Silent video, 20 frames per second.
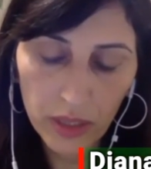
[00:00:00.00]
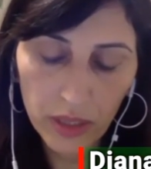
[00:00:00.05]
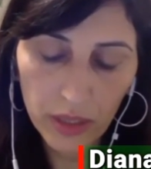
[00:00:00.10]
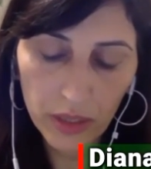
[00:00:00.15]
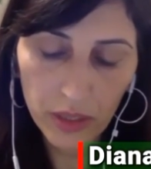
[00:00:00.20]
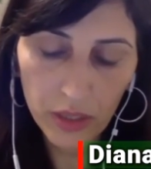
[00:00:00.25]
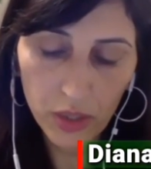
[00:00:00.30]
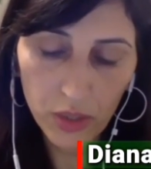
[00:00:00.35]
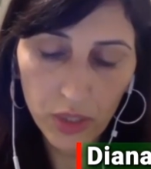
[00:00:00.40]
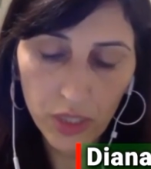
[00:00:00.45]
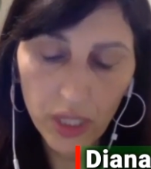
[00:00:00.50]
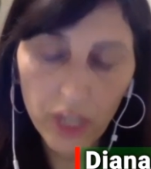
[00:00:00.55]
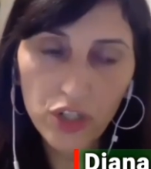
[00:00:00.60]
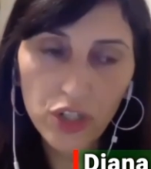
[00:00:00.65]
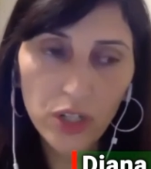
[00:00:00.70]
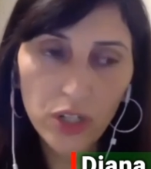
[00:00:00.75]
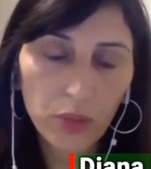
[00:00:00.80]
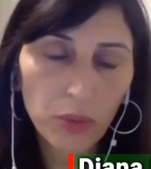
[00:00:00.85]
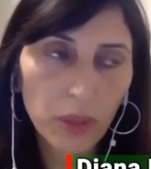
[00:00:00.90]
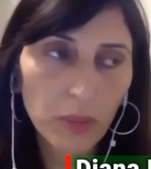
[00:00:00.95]

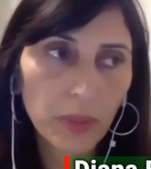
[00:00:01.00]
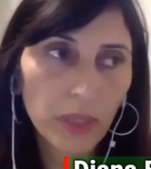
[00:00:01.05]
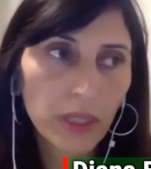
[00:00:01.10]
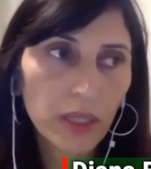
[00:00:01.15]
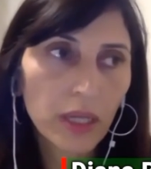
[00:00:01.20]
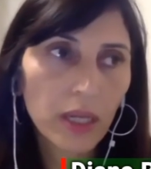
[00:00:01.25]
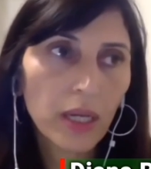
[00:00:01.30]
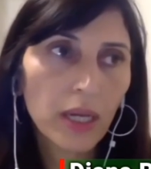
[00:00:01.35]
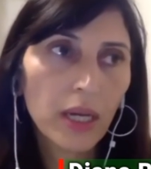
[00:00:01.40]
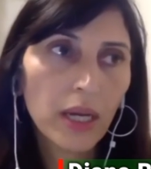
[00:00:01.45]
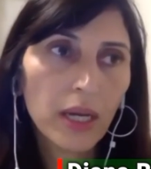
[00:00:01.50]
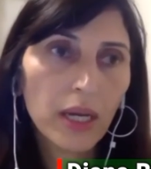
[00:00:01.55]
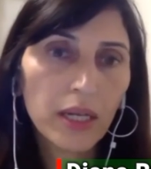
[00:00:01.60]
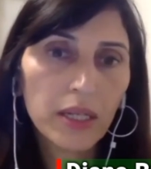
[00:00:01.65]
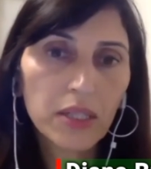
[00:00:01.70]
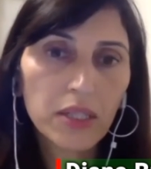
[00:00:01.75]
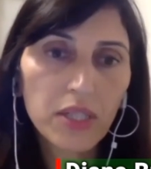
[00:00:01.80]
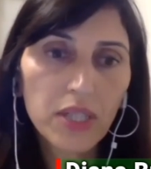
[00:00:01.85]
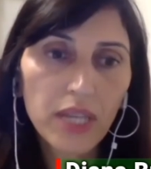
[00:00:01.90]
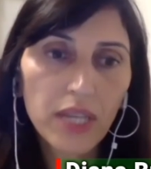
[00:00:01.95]
association agreement
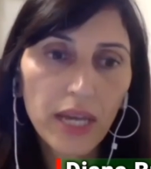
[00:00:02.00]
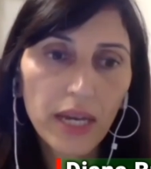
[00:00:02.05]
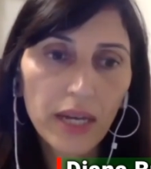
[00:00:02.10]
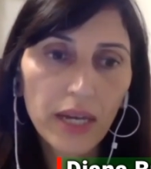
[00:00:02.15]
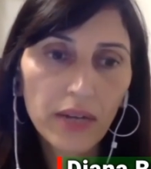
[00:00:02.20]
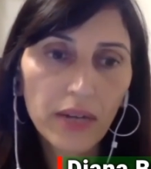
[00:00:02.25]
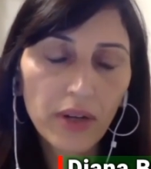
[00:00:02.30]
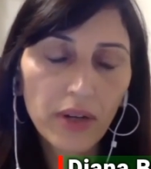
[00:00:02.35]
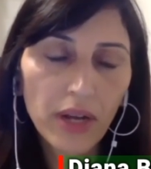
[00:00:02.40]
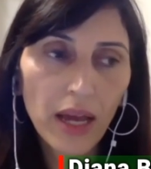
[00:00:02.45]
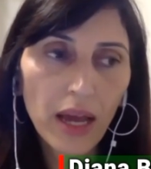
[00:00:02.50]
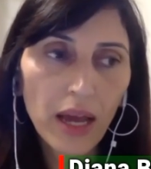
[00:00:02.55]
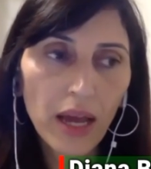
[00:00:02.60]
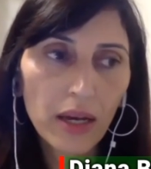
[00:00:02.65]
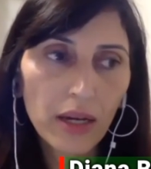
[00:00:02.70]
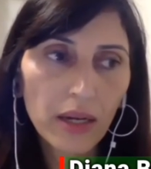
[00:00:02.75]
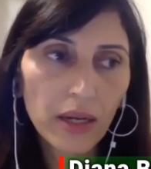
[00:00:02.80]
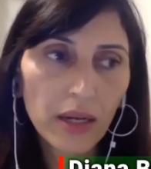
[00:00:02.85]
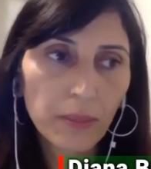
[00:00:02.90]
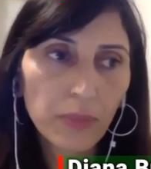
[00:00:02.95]
is that
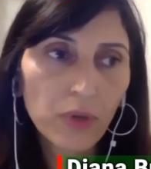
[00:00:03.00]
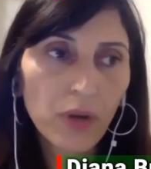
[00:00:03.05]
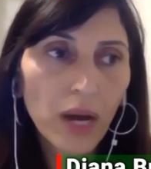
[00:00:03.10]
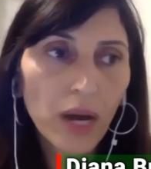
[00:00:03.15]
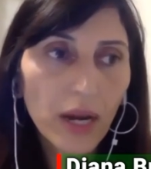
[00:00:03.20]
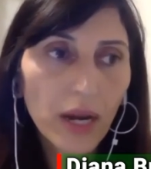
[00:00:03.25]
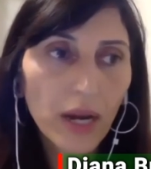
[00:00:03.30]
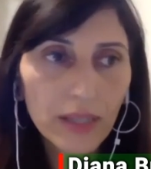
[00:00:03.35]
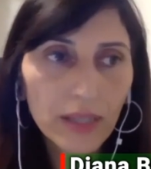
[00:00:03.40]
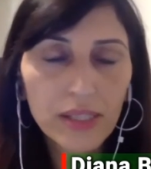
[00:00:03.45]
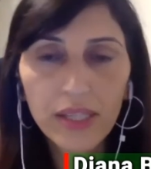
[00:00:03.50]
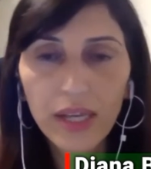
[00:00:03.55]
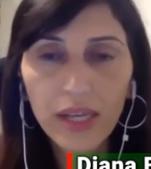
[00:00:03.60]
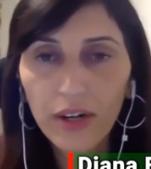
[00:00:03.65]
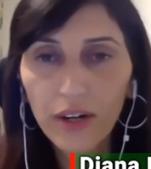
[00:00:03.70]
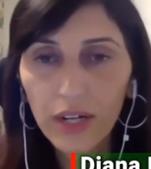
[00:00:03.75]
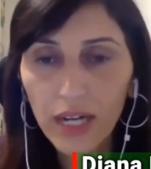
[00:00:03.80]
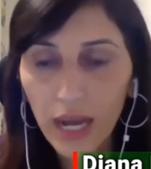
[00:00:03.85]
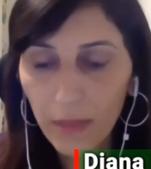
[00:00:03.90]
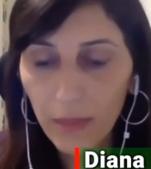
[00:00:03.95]
products that are
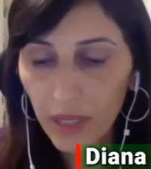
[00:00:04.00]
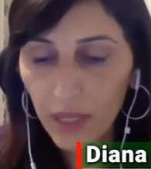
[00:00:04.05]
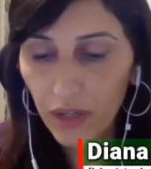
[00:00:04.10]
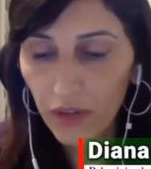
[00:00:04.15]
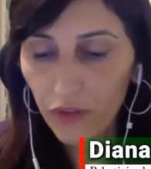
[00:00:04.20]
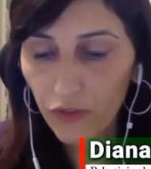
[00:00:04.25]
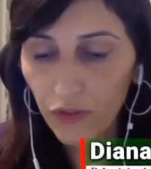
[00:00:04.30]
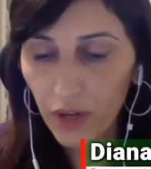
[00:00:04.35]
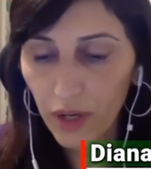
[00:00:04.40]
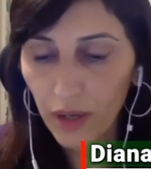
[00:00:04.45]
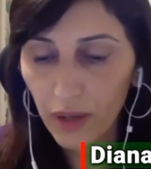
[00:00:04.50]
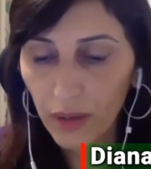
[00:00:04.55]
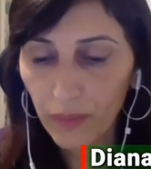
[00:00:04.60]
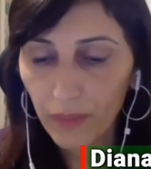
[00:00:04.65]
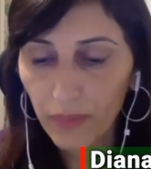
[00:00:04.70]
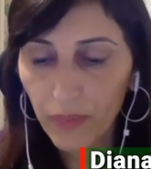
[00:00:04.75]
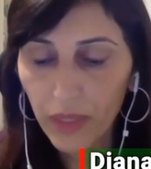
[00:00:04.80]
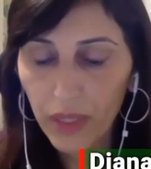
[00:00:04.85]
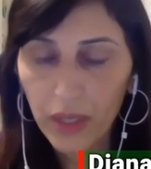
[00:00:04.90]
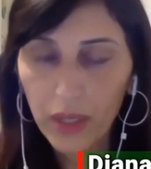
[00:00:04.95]
coming from
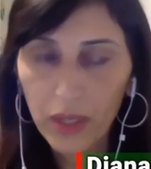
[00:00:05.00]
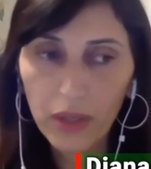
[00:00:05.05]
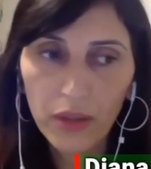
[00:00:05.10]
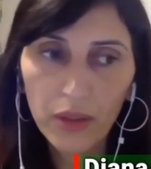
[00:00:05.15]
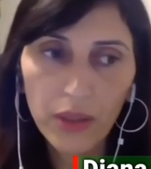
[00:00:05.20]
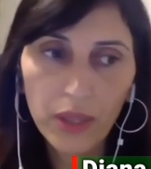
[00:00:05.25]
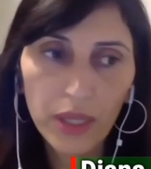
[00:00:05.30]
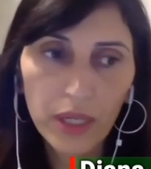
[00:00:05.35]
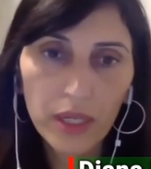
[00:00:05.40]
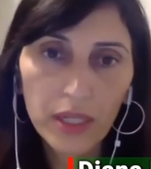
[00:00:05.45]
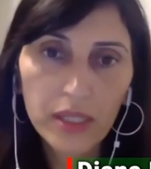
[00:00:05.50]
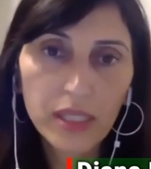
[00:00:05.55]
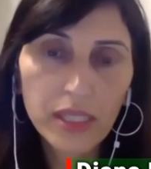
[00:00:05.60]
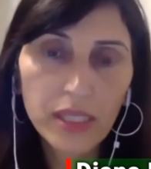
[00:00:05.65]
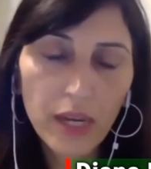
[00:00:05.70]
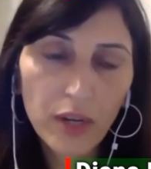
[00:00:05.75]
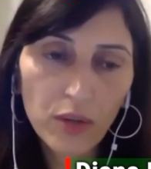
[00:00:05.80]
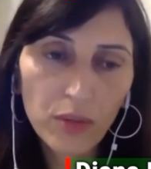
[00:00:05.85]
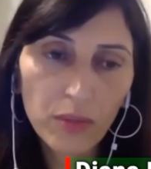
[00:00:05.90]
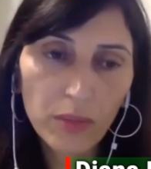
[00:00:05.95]
the
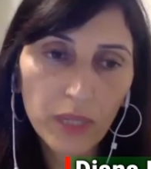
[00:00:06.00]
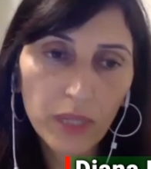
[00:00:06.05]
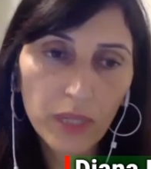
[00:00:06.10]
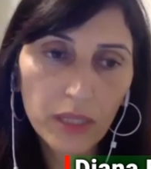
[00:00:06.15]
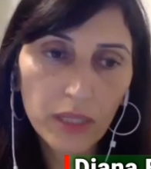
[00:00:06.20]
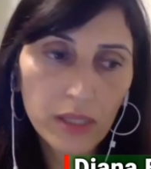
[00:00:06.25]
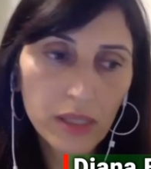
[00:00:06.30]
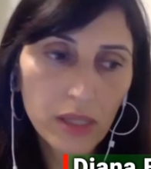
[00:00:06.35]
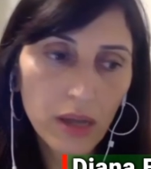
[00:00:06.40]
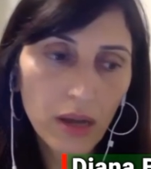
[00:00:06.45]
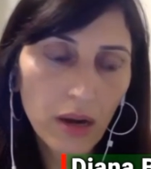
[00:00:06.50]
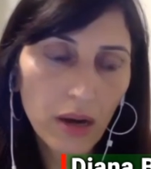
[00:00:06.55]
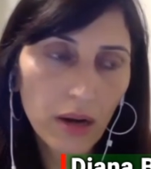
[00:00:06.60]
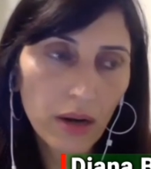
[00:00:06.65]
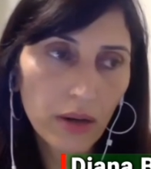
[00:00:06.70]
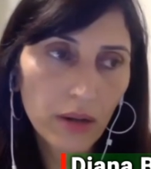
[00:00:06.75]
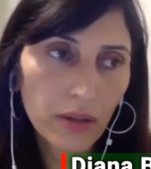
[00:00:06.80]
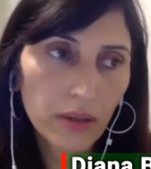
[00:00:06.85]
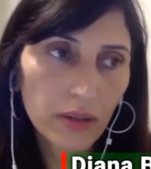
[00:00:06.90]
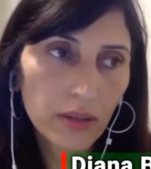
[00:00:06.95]
settlements
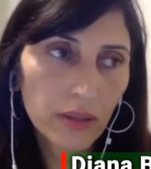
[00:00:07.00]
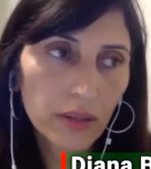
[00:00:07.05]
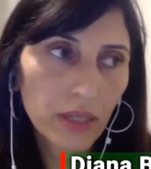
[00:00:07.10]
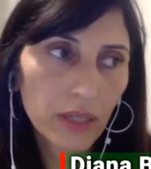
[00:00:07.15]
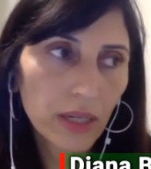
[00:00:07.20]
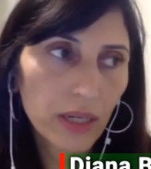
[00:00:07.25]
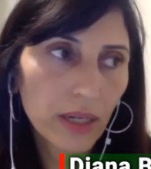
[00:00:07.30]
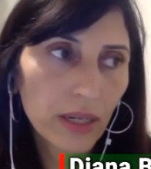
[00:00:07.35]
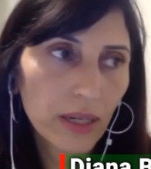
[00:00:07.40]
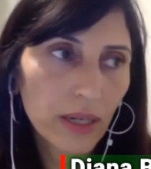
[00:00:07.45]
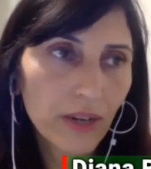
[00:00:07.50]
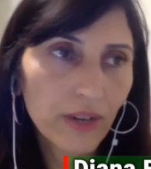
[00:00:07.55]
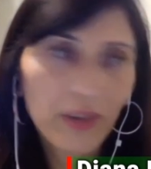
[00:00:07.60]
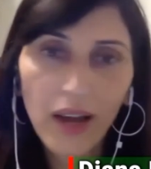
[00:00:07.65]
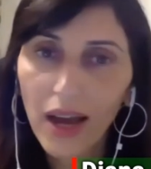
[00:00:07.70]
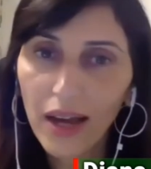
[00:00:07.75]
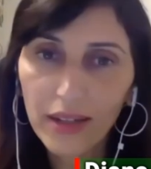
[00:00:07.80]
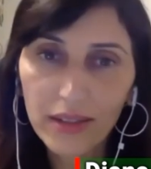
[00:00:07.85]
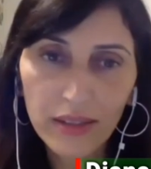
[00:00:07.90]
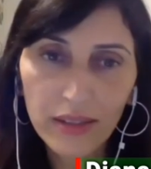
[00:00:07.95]
are
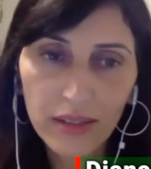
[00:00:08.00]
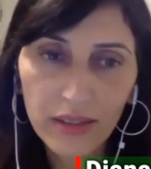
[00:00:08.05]
not,